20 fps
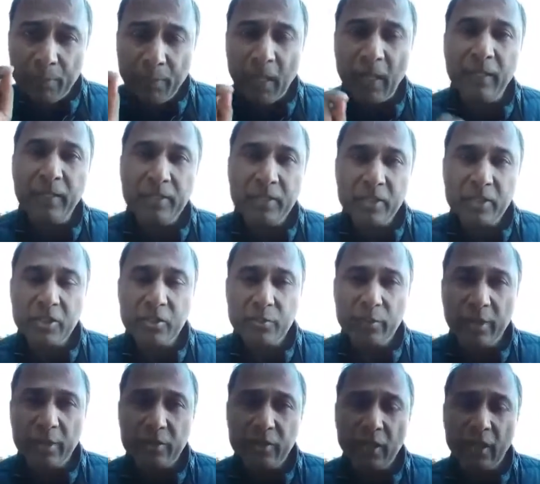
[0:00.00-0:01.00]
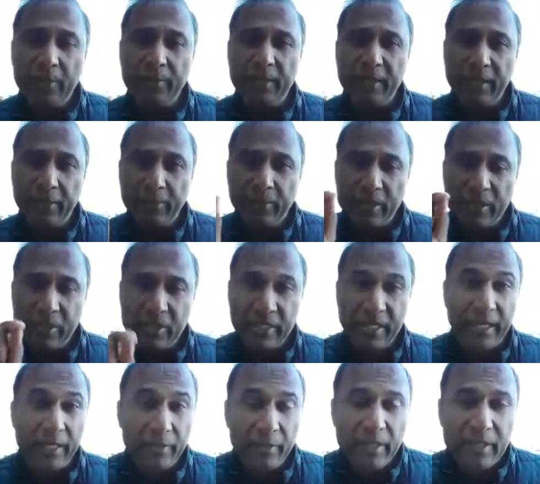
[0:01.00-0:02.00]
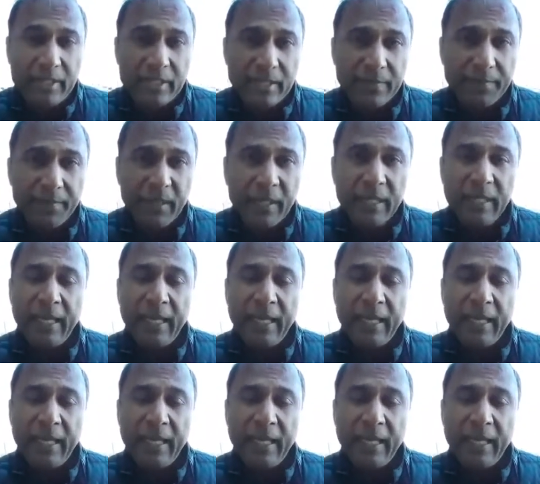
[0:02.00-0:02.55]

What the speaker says: politicians want to talk about, they want to scare us.